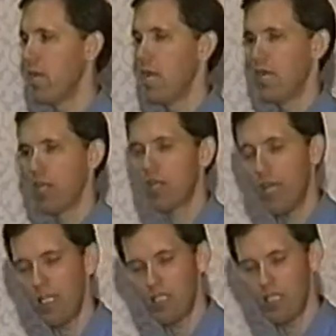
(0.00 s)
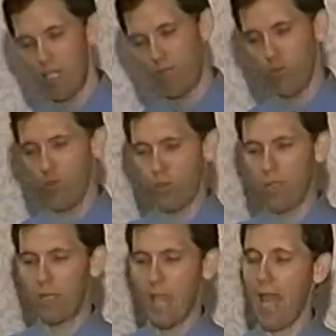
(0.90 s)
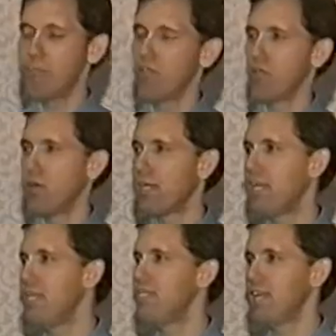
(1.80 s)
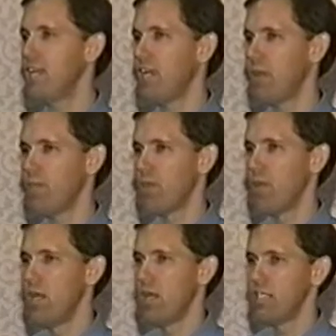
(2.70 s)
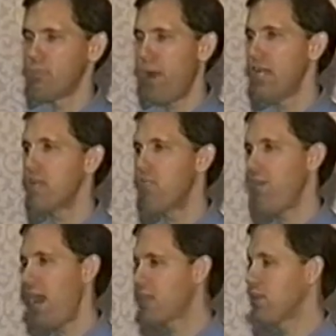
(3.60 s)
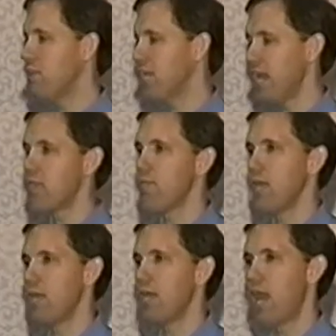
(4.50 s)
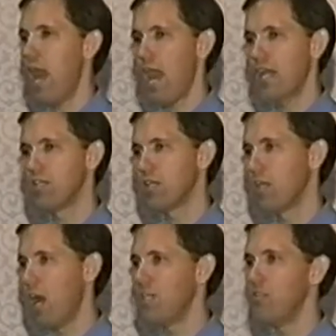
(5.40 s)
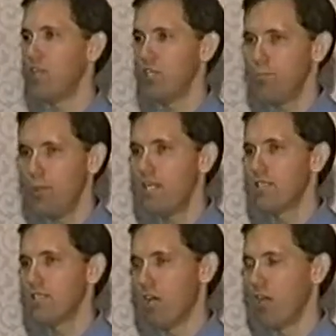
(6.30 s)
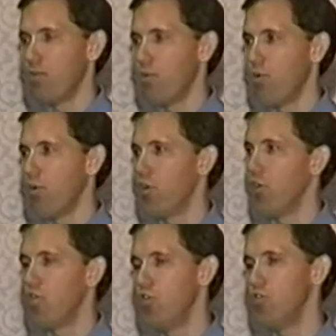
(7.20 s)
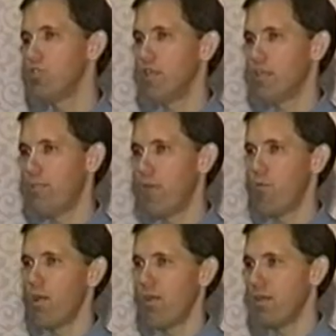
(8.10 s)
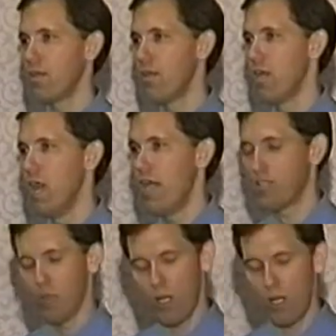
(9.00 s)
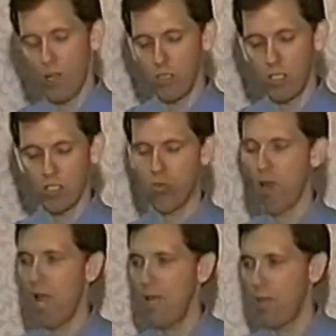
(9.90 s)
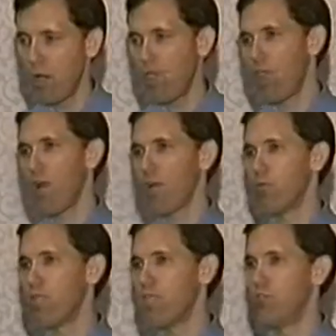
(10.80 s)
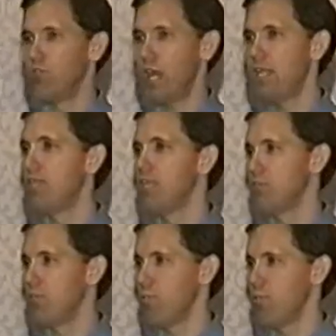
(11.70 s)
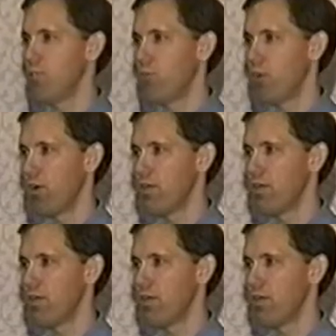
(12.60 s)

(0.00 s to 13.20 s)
In other cases, if you capture a key city, in spite of the fact that the enemy has lots of his pieces on the board, you still may win. And so he would describe up front what the objectives of the mission were.